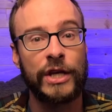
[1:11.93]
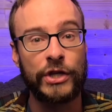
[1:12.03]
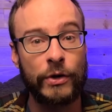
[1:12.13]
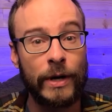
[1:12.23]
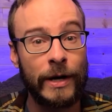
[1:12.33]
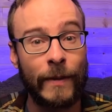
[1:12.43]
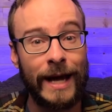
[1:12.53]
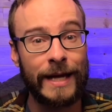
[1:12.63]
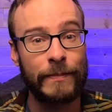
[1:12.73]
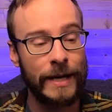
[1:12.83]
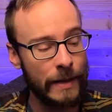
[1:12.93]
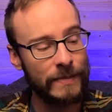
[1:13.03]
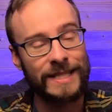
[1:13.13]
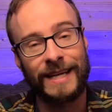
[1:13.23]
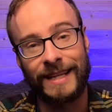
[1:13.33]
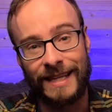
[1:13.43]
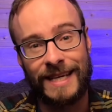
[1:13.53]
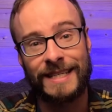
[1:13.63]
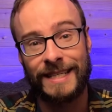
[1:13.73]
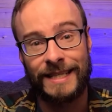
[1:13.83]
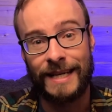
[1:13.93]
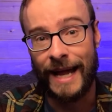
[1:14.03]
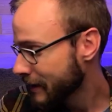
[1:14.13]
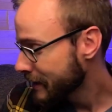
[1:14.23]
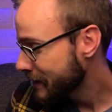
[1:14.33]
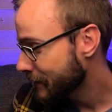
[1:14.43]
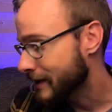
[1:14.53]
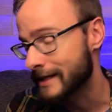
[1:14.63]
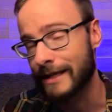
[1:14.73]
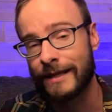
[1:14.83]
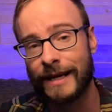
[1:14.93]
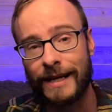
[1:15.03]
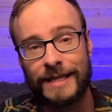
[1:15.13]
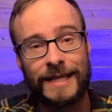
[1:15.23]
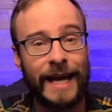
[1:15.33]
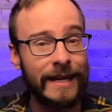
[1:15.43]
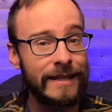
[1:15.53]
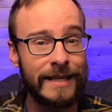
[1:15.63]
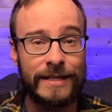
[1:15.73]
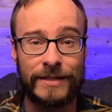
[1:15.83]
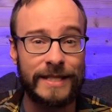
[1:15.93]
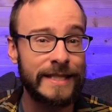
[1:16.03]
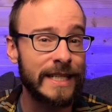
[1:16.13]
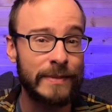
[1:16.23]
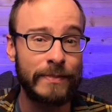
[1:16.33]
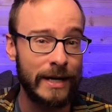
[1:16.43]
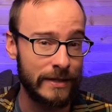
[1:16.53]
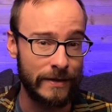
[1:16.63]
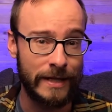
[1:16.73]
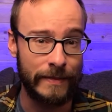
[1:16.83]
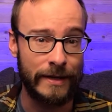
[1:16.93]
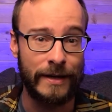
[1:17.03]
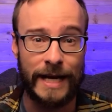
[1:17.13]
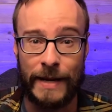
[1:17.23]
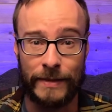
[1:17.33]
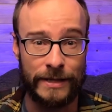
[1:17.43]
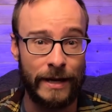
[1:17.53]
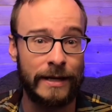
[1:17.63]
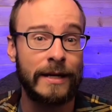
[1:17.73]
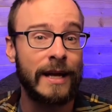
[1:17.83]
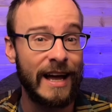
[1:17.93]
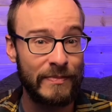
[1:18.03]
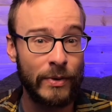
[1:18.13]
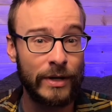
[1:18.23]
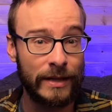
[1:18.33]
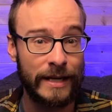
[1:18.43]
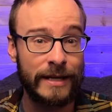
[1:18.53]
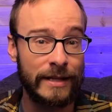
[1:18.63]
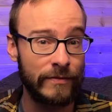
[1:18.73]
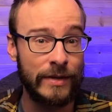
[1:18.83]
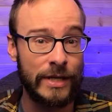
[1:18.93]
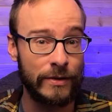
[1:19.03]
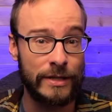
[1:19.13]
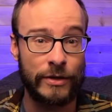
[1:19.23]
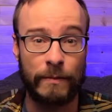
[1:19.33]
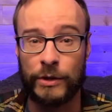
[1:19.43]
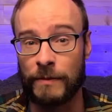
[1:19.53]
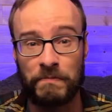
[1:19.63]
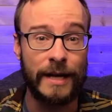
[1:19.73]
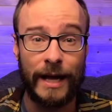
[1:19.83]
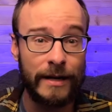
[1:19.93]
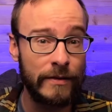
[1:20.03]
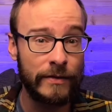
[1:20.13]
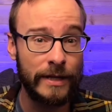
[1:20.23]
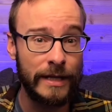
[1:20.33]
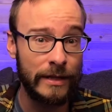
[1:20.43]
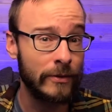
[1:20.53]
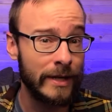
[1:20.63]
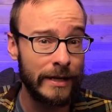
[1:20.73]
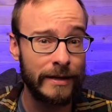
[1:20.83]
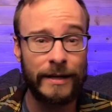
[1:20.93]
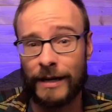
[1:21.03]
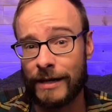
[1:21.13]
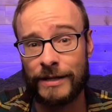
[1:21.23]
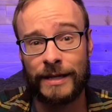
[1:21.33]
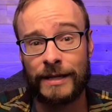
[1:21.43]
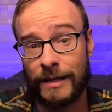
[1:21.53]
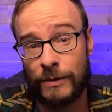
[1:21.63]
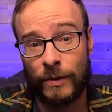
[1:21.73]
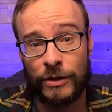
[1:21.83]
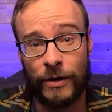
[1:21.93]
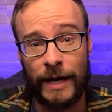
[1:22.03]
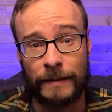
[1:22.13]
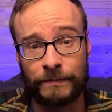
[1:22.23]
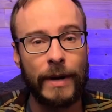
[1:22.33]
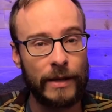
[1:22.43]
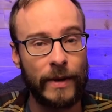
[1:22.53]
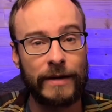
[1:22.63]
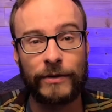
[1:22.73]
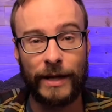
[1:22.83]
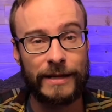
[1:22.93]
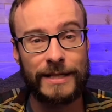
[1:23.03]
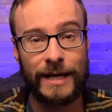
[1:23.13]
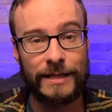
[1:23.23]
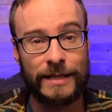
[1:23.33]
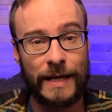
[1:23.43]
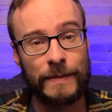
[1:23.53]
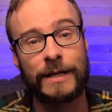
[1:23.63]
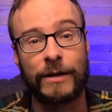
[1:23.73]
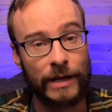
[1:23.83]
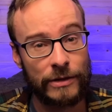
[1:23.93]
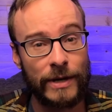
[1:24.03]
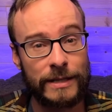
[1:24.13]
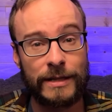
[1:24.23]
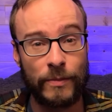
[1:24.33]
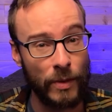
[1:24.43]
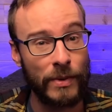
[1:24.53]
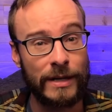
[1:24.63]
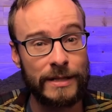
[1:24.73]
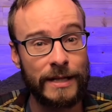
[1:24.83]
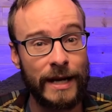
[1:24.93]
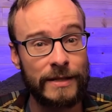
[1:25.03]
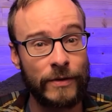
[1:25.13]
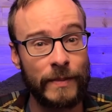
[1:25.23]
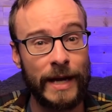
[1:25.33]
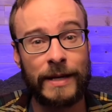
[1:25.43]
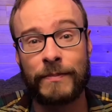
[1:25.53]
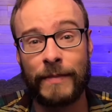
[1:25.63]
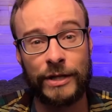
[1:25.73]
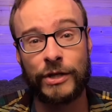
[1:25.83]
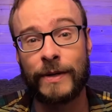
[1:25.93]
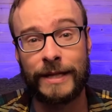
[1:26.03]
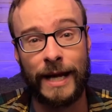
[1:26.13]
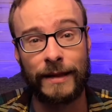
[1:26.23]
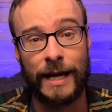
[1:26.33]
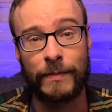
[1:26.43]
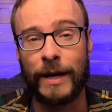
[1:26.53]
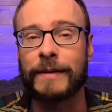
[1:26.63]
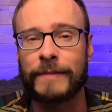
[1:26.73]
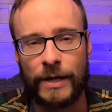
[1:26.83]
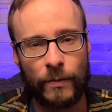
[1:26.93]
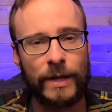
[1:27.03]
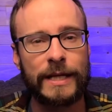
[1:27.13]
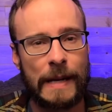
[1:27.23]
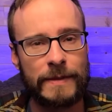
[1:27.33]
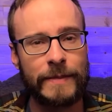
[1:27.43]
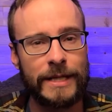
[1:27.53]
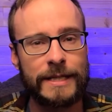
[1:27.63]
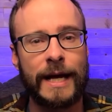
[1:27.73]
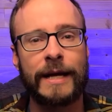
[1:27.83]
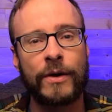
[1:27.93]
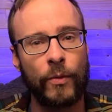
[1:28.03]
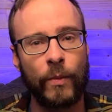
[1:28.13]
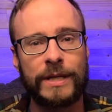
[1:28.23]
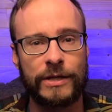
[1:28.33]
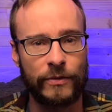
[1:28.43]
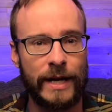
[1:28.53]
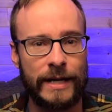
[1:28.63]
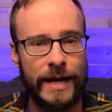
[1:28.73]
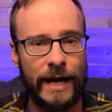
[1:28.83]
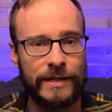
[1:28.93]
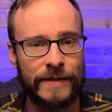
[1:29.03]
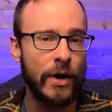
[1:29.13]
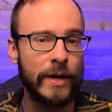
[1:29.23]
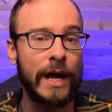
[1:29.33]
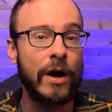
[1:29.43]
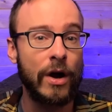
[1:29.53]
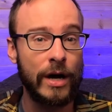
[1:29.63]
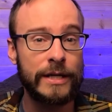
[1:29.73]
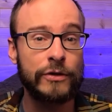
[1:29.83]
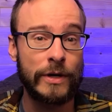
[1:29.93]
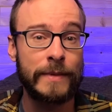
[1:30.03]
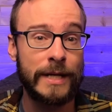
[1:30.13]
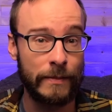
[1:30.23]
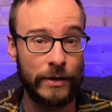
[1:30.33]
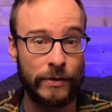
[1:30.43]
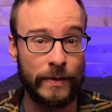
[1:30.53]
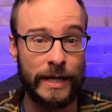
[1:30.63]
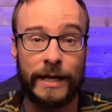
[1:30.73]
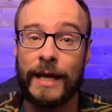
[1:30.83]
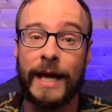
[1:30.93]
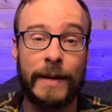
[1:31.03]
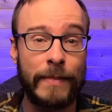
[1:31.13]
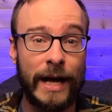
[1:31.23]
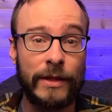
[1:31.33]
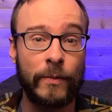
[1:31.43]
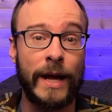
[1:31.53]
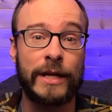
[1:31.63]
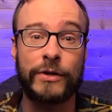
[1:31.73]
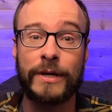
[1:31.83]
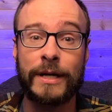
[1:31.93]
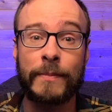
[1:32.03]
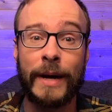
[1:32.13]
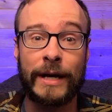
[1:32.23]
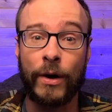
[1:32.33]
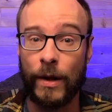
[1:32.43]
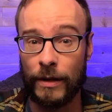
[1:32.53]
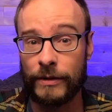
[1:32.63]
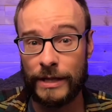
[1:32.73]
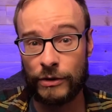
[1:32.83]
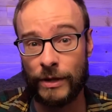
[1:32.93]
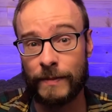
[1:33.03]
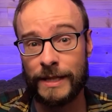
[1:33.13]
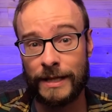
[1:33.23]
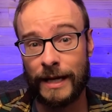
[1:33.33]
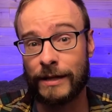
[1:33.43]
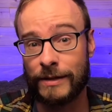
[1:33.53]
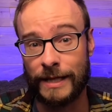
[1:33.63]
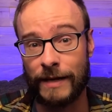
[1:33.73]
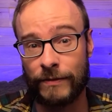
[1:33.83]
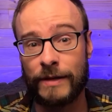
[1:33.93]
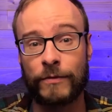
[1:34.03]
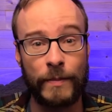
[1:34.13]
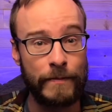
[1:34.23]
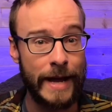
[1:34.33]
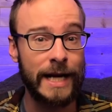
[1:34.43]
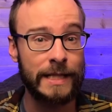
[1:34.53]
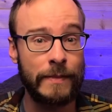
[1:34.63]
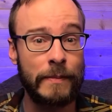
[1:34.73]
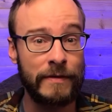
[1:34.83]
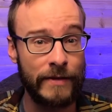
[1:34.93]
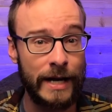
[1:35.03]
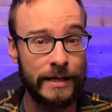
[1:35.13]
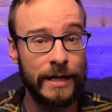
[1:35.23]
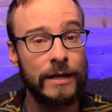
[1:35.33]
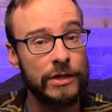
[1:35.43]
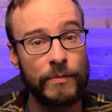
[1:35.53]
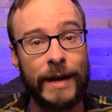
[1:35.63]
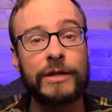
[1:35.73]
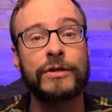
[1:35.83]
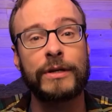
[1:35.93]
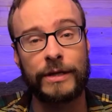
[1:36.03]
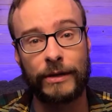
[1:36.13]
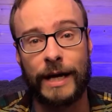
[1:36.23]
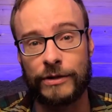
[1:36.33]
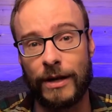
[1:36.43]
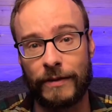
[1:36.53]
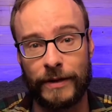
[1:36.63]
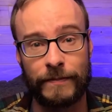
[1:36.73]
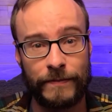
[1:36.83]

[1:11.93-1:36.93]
You can go out and pick up a set of these today. Seriously, like 10 of these are $6 or something on Amazon. I've put a link in the video description. Not an affiliate or anything, I just think it's worth trying. By the way, if you like these kinds of tips and are interested in more pregnancy guides for men, make sure you hit that like button. It really helps me decide what to create next. Okay, on to treatment number 3. And by the way, you can combine all of these treatments together safely for maximum effect, so make sure you catch all of them.